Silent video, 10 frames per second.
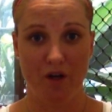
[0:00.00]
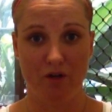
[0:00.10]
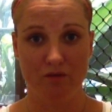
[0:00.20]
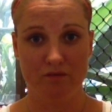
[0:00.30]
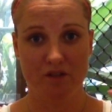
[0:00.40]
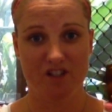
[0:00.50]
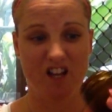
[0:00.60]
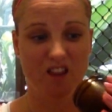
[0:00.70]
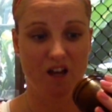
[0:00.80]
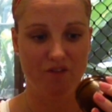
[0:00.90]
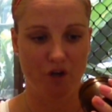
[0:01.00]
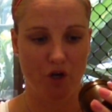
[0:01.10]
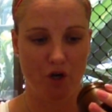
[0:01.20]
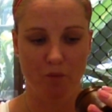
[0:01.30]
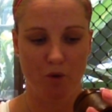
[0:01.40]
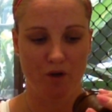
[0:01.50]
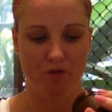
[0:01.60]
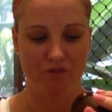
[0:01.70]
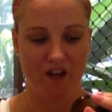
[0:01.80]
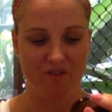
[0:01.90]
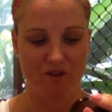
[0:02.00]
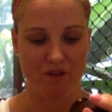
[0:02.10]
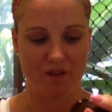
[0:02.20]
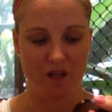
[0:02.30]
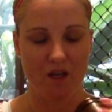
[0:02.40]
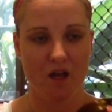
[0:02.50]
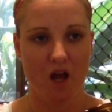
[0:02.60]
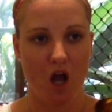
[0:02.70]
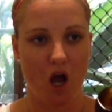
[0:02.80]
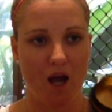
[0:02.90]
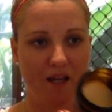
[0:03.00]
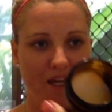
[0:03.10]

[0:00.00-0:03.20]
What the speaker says: oil, because I love jojoba oil for everything. I